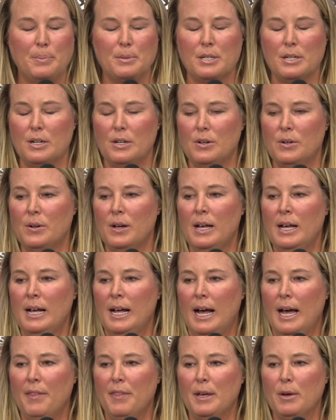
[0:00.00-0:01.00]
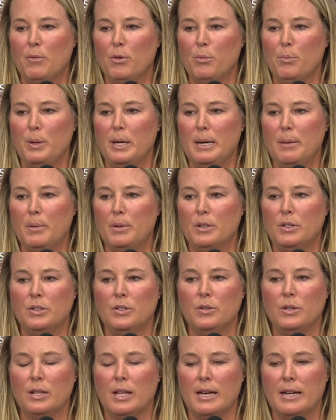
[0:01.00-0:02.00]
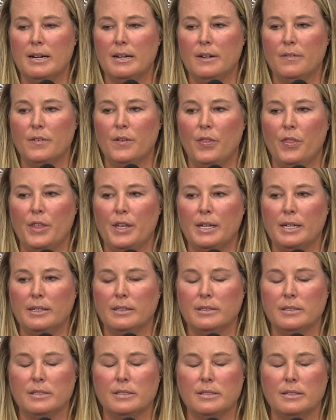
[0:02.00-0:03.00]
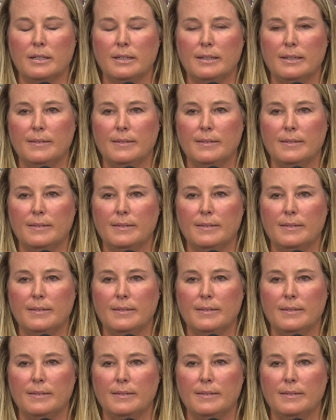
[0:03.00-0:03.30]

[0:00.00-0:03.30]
So I think we'll be able to do a lot of different things